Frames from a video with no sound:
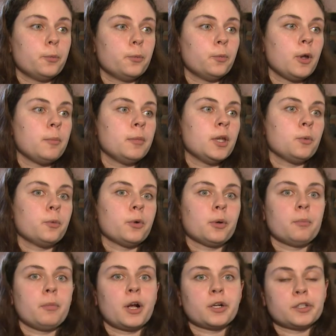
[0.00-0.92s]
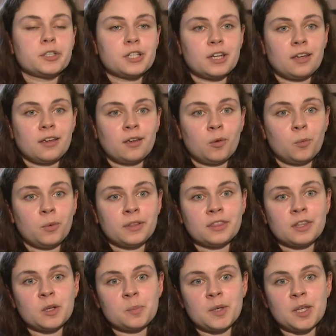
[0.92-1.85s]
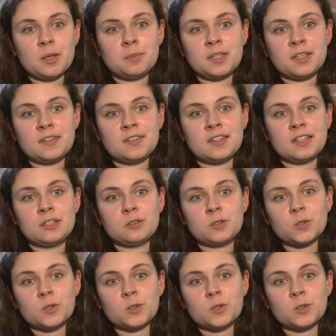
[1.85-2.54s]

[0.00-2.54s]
women were marching with their babies in